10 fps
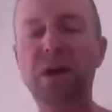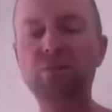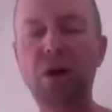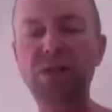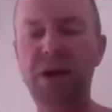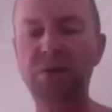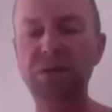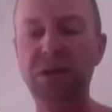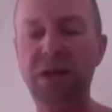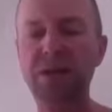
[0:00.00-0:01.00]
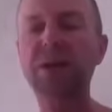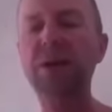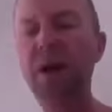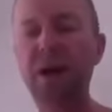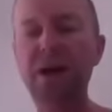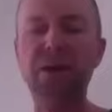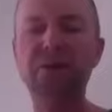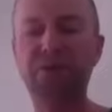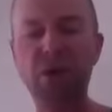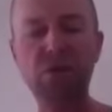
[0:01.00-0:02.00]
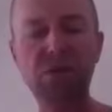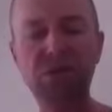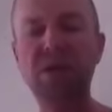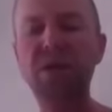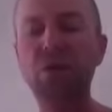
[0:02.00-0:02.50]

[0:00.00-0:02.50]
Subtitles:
come right out and say, hey, folks,